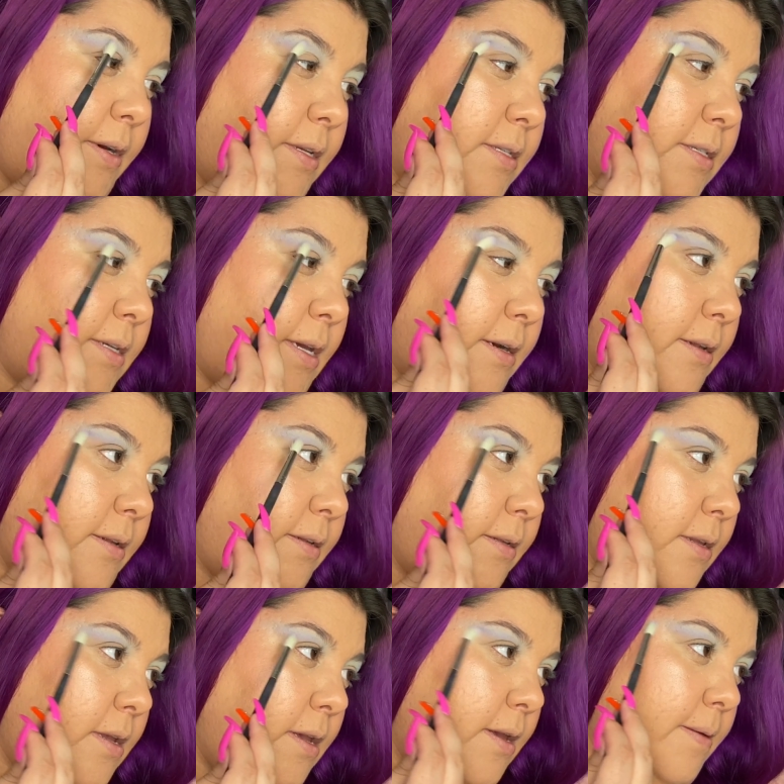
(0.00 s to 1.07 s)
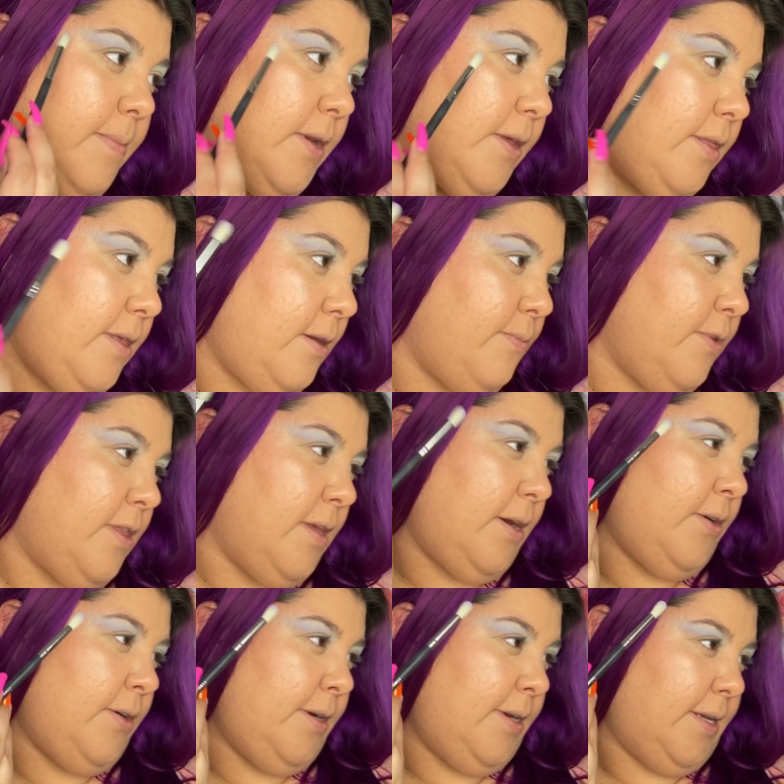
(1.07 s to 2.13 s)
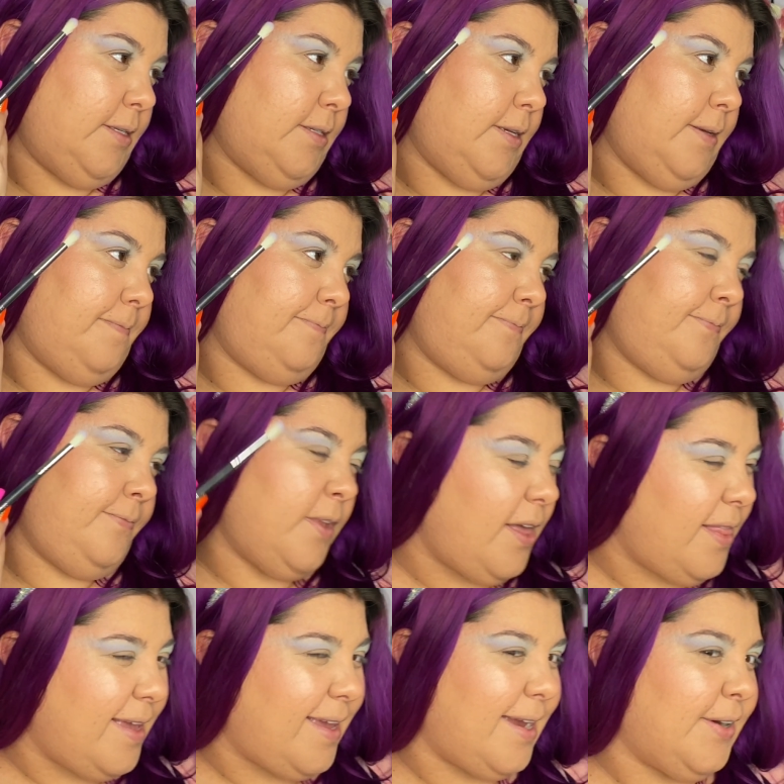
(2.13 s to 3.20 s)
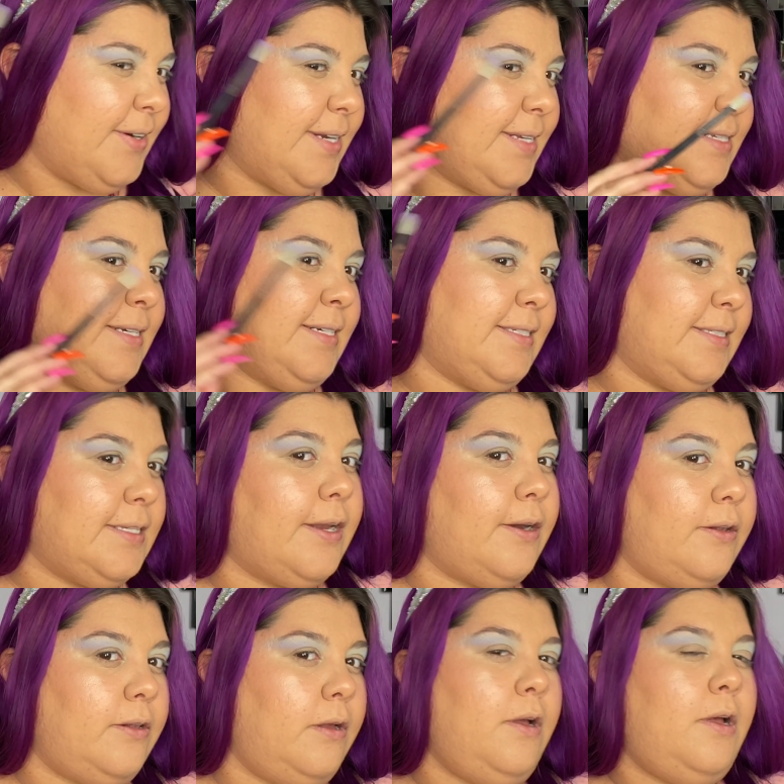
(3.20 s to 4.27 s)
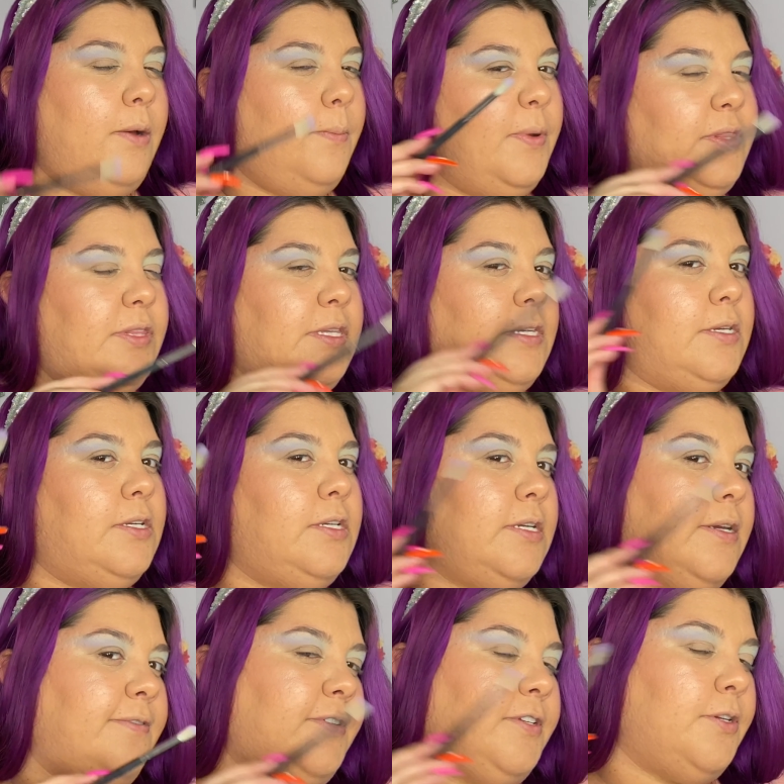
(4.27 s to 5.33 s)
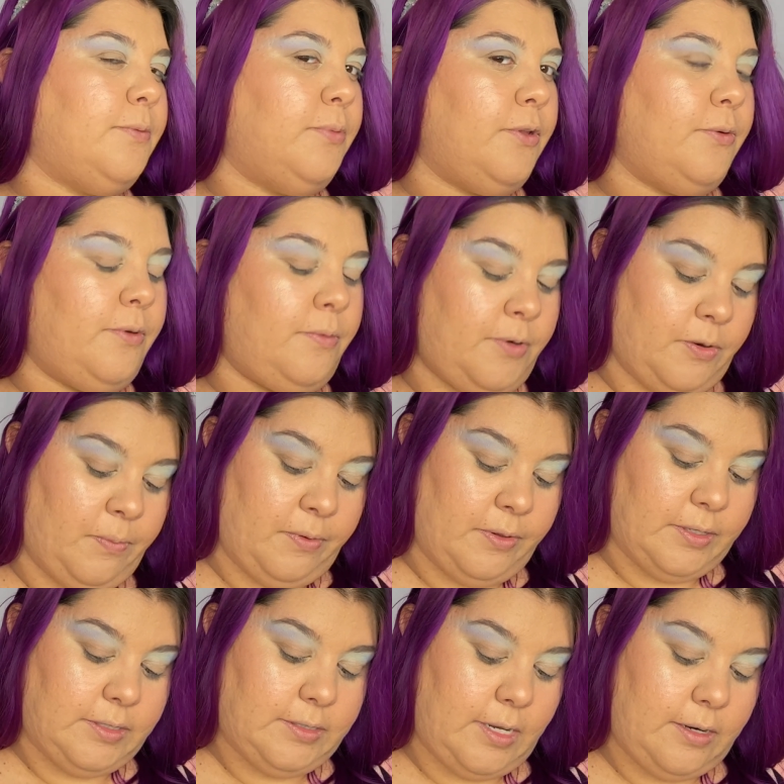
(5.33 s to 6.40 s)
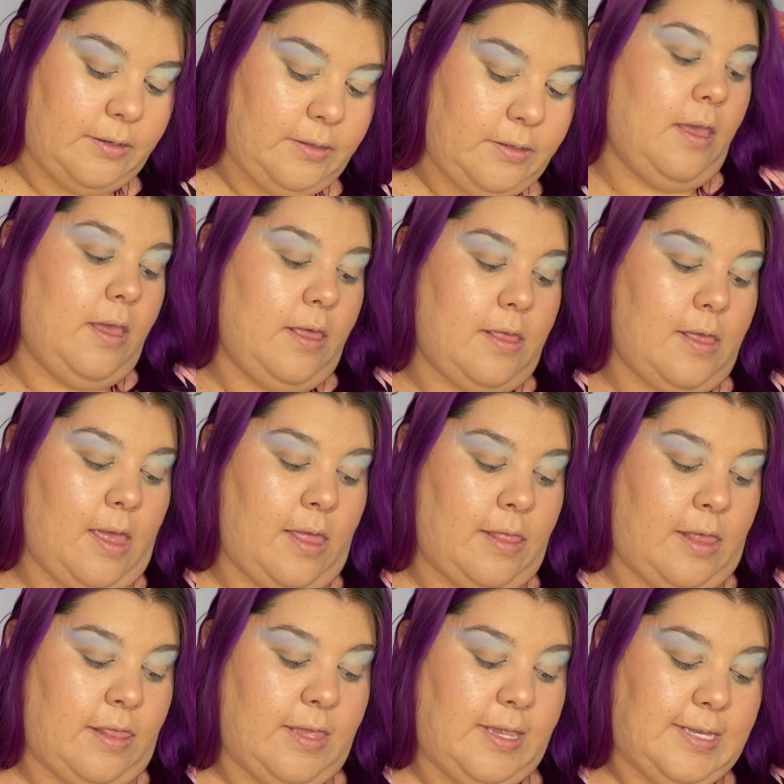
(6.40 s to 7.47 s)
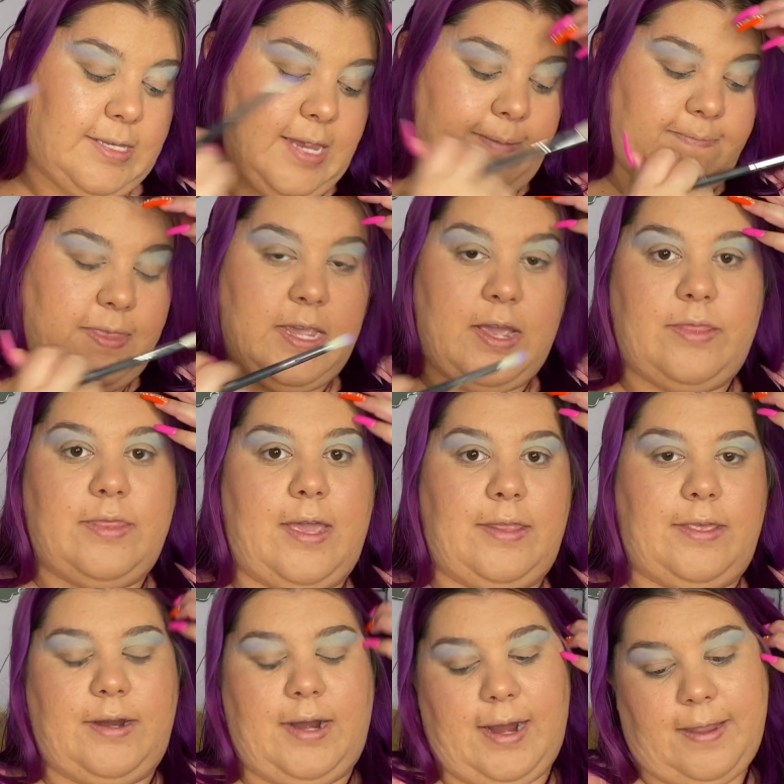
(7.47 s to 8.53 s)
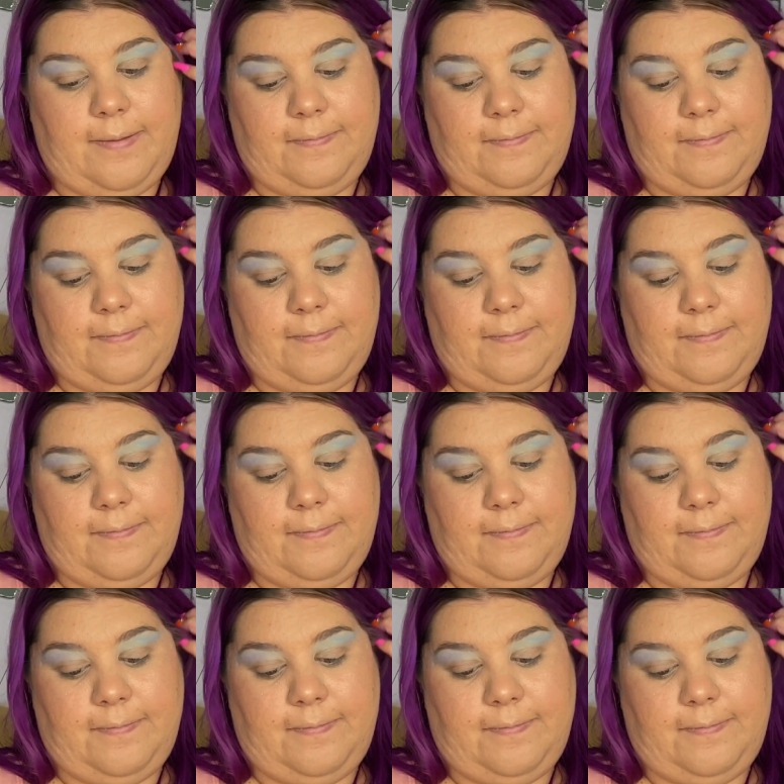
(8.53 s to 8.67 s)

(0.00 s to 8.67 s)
subtle, but I think with the iridescent, not like iridescent is subtle, but the shift to blue and purple is subtle. And then the same thing on the other eye.